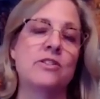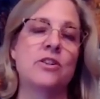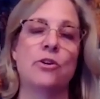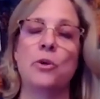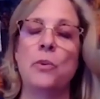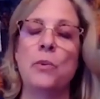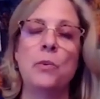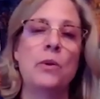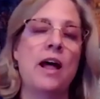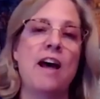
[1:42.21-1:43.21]
So you'll
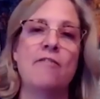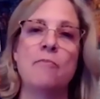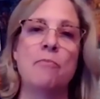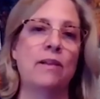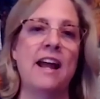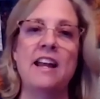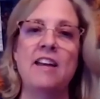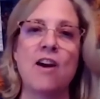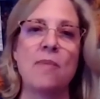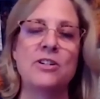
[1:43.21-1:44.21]
will have plenty of
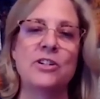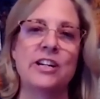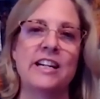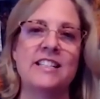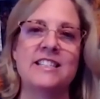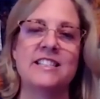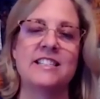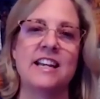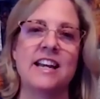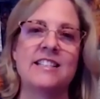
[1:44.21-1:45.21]
opportunities to
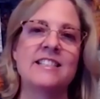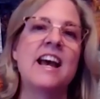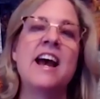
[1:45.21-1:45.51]
see us